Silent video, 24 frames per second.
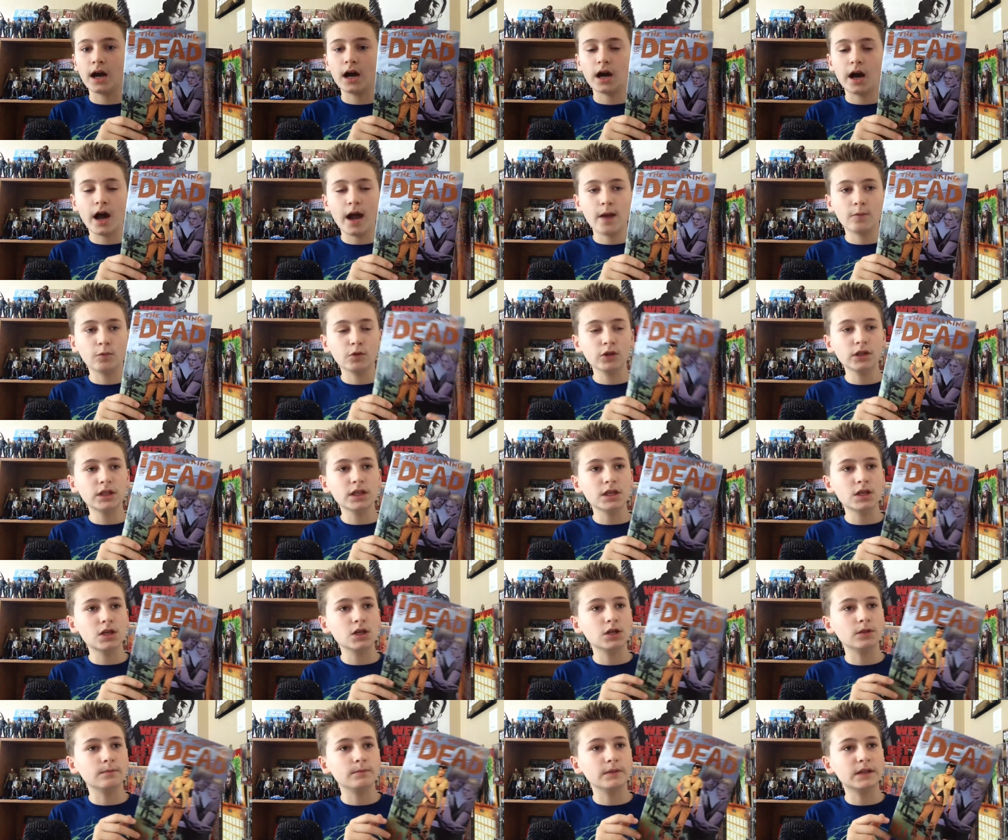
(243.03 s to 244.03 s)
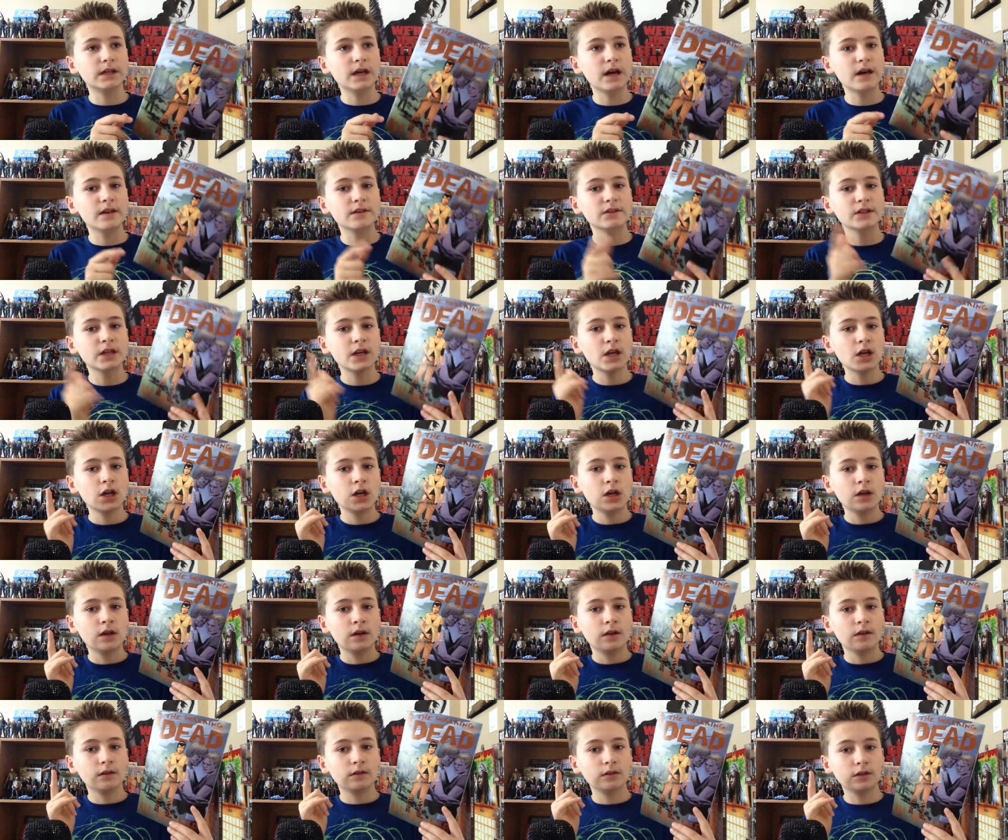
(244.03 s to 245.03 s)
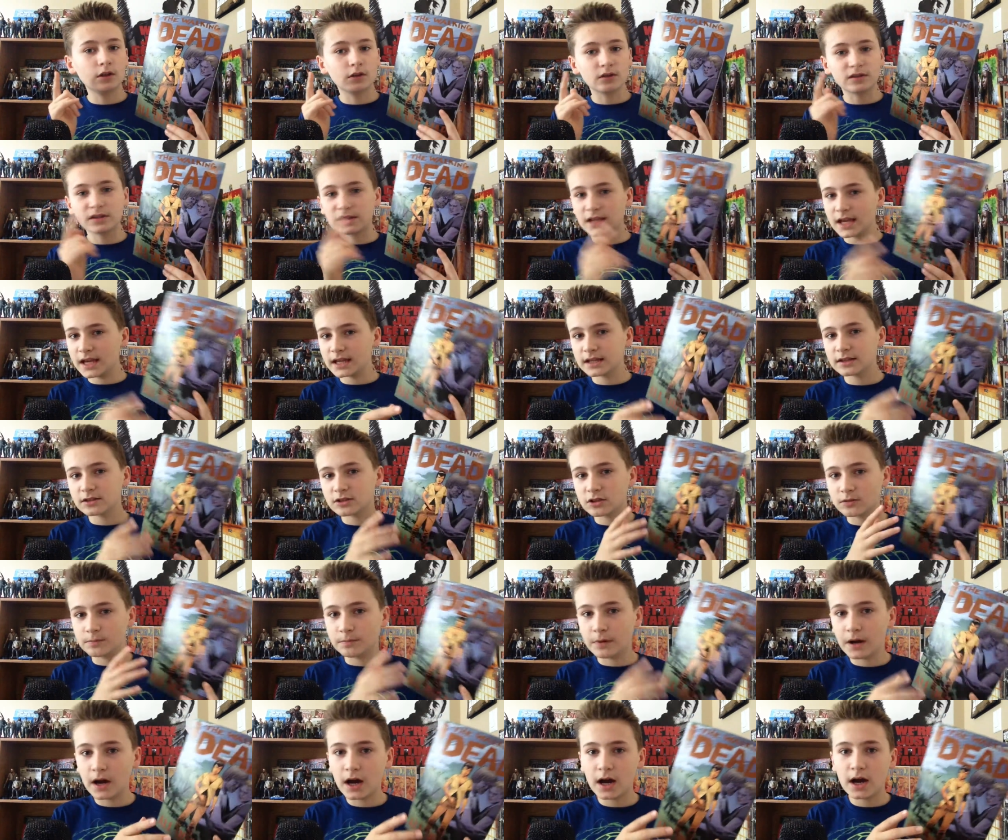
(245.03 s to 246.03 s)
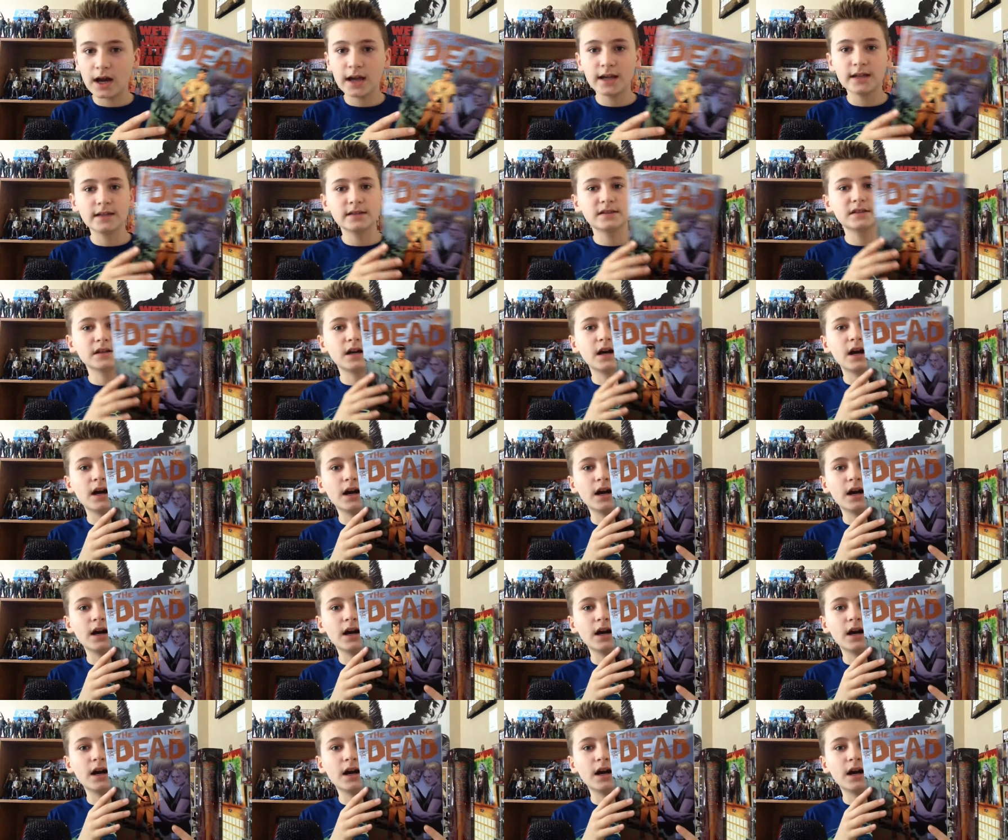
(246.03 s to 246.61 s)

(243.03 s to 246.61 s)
I really could, because, you know, saying his goodbyes,